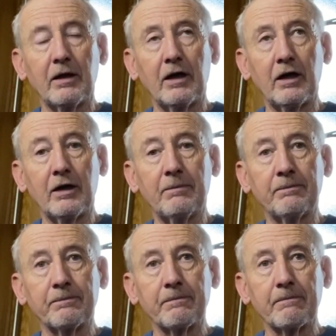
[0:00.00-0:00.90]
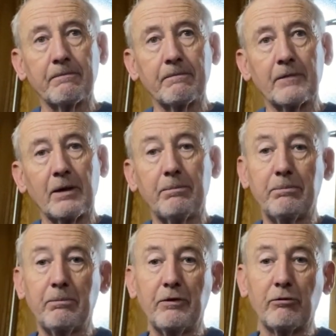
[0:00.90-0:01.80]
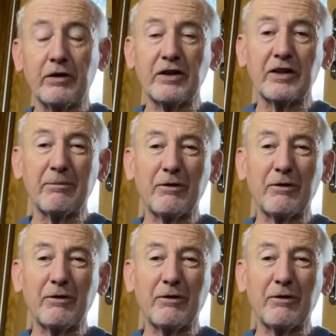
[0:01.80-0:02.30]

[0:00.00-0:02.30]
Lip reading: The reason I'm